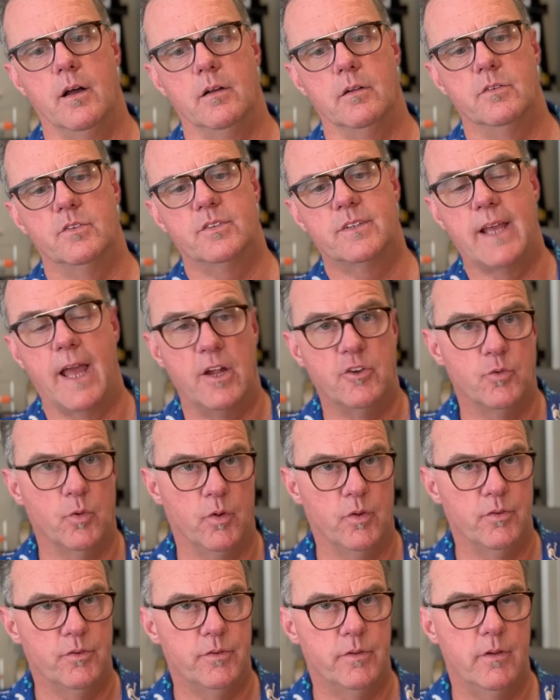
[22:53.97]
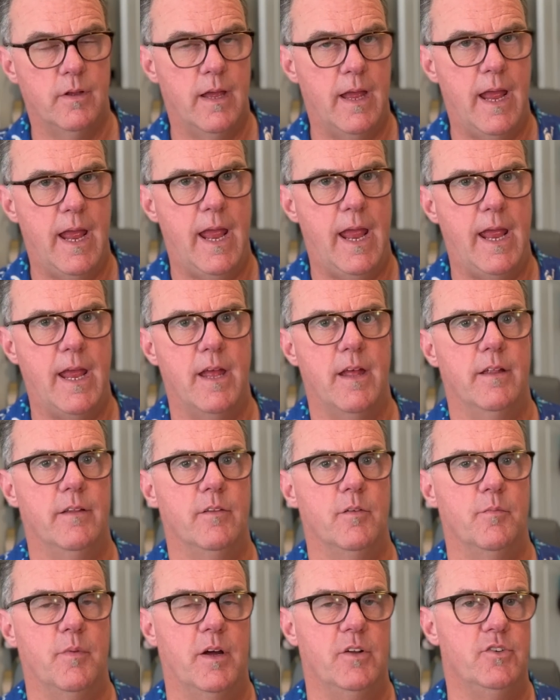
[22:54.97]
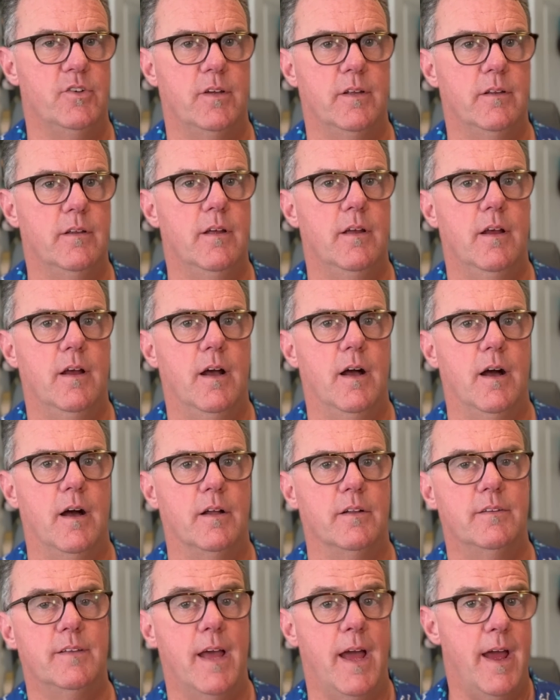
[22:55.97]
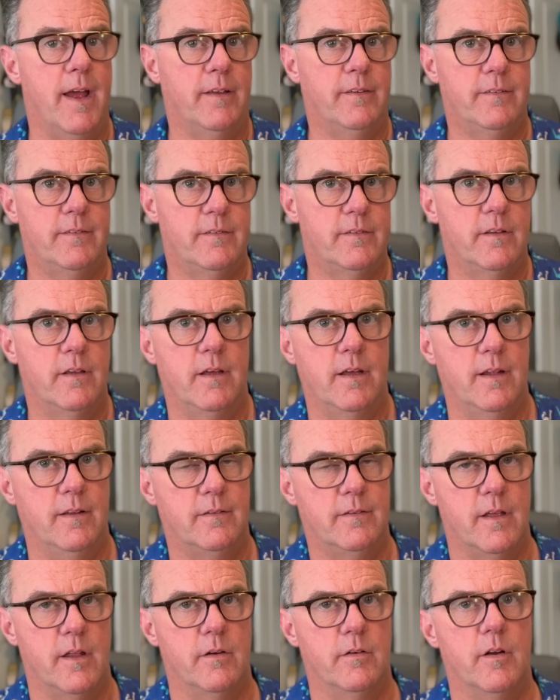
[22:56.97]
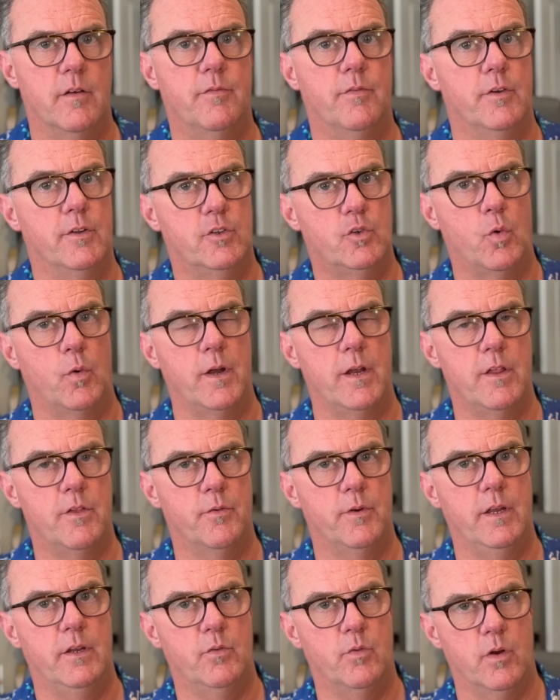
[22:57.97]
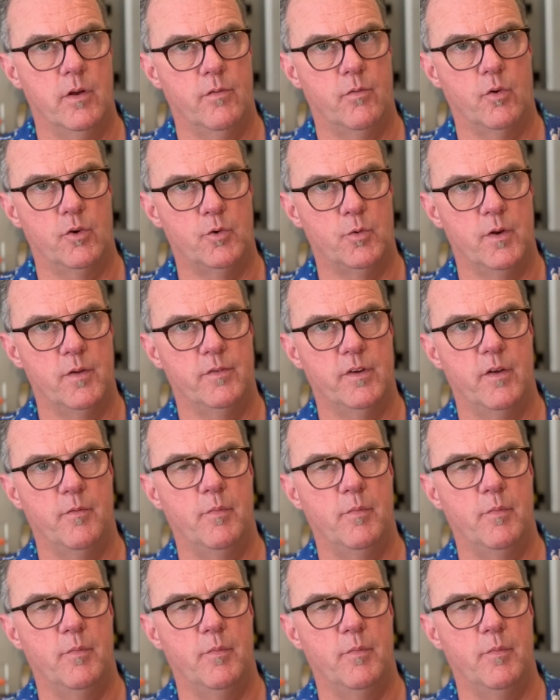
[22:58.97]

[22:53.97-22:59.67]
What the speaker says: schedules and the budget texts, etc., for the 23, 24, 25